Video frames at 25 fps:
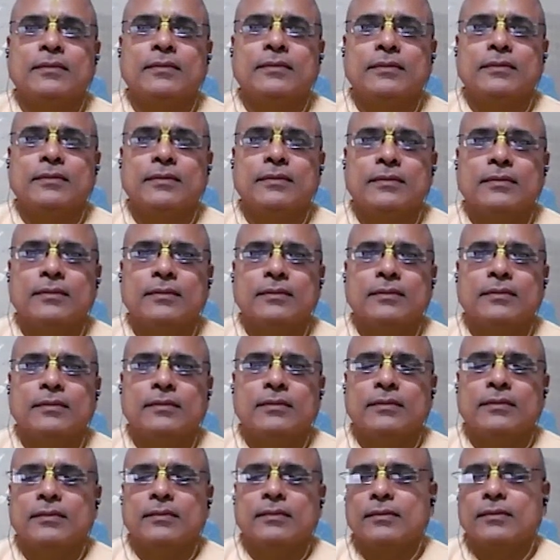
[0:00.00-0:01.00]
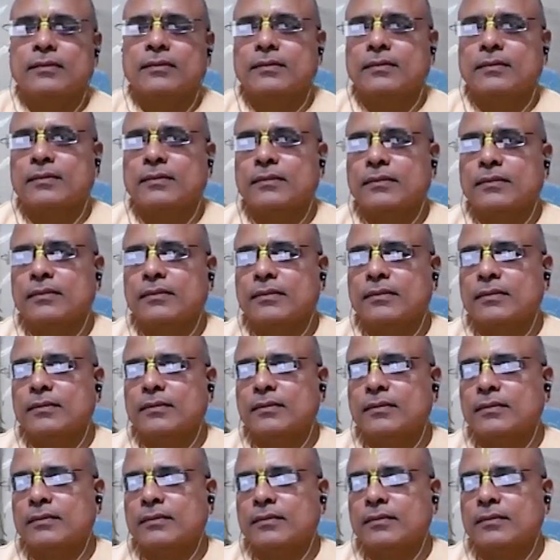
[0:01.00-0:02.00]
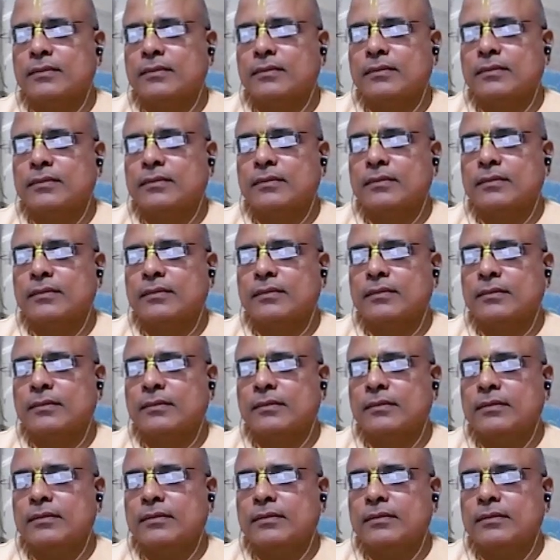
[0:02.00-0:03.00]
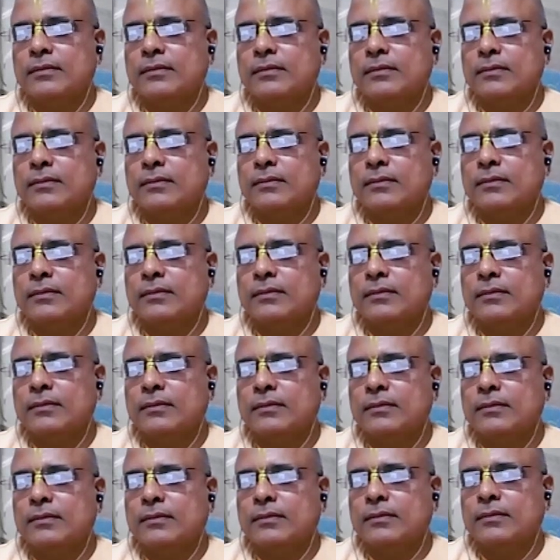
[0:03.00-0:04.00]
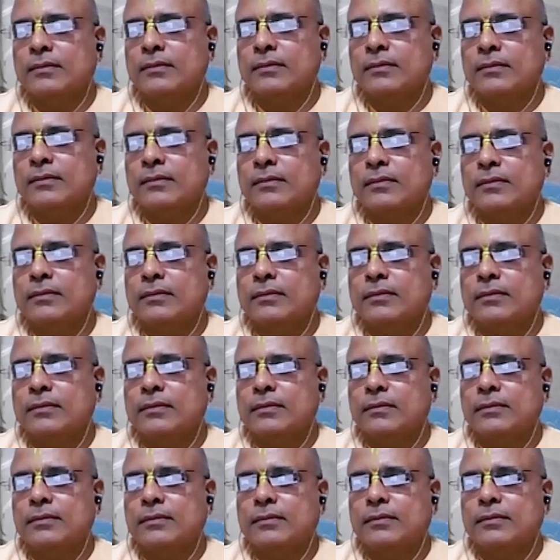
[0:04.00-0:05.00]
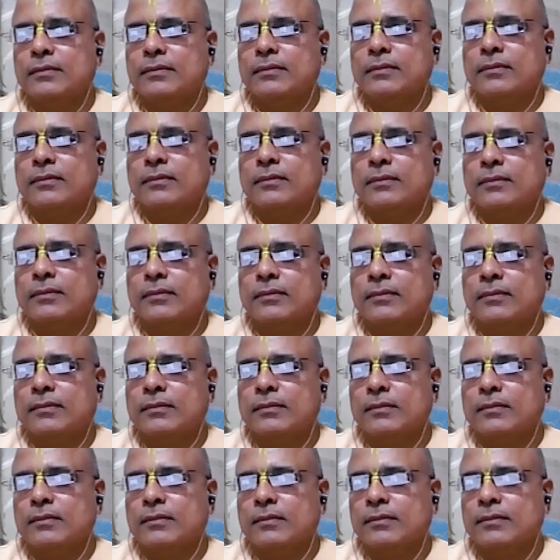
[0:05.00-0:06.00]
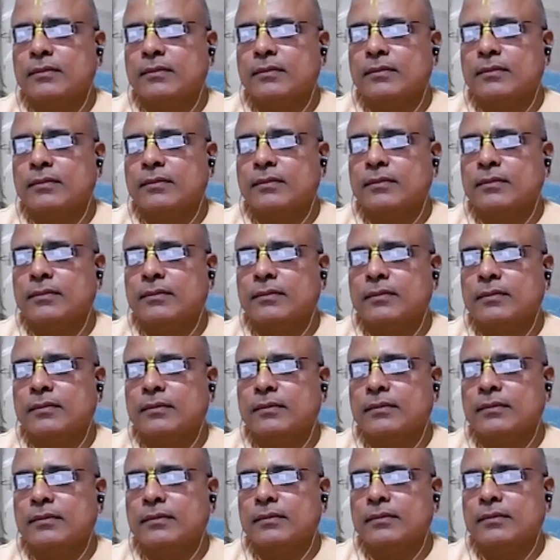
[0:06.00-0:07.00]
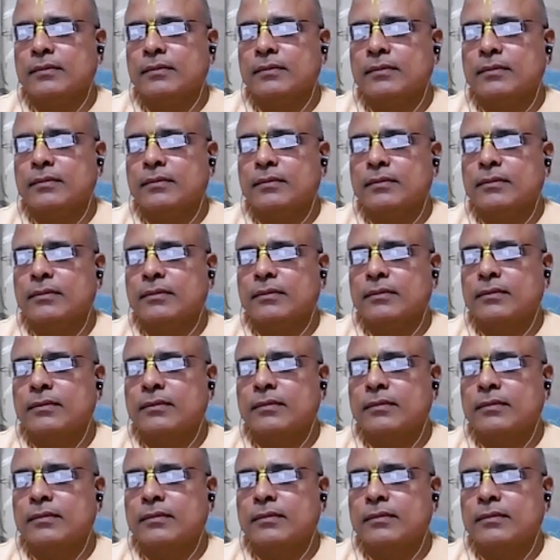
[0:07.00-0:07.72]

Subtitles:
This person isn't speaking.